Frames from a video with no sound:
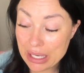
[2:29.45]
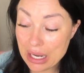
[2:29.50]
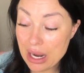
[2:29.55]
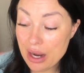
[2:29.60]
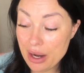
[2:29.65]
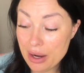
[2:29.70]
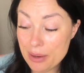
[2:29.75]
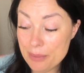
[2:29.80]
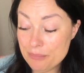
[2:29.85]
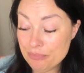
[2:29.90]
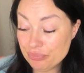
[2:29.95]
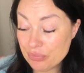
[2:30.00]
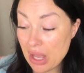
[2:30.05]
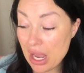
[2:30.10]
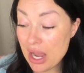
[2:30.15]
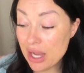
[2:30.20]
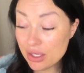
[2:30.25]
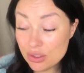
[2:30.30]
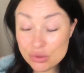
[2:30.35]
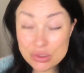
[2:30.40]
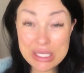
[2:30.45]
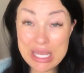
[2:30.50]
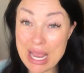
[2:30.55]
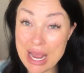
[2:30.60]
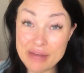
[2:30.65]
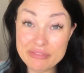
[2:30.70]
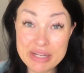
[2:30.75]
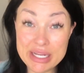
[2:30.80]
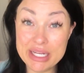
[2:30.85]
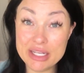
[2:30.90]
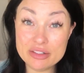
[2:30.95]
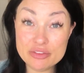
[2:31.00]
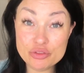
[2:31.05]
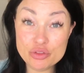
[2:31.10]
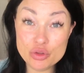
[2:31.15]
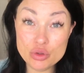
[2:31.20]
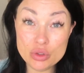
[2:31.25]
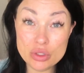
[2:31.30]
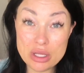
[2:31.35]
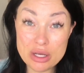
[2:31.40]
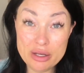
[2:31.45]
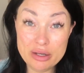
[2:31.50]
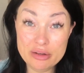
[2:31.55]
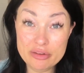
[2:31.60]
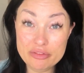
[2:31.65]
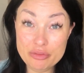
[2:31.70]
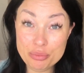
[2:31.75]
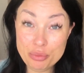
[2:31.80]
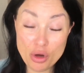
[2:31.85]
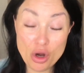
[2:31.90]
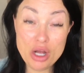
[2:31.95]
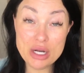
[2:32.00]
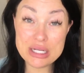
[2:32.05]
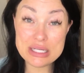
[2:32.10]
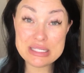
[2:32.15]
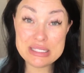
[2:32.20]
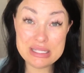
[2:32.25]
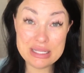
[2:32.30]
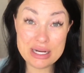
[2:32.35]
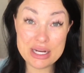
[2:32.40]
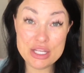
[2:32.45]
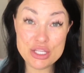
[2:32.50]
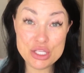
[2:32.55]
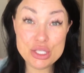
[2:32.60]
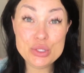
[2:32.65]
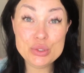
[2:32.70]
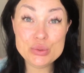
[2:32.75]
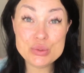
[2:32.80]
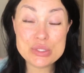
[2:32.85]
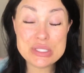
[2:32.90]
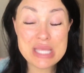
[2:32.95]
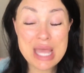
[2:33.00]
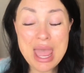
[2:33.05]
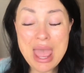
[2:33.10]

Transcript: I only have a handful of products that I use,